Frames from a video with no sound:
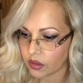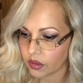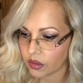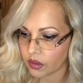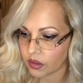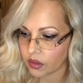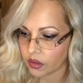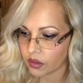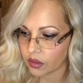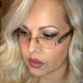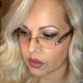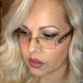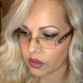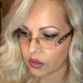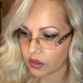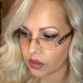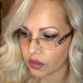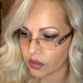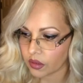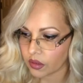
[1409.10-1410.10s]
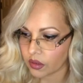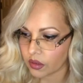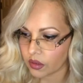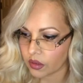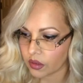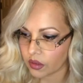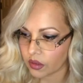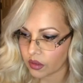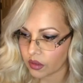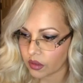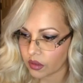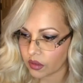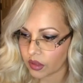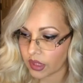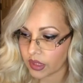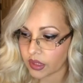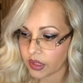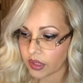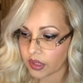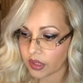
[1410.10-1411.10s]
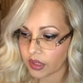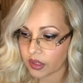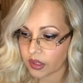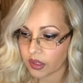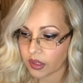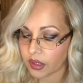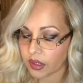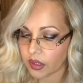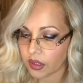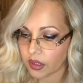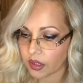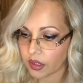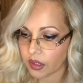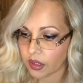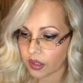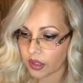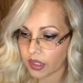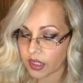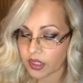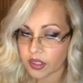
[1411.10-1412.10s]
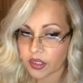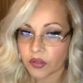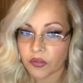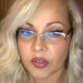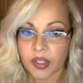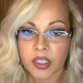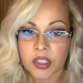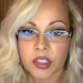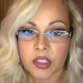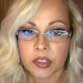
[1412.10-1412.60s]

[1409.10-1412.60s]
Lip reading: they did an excavation of the area,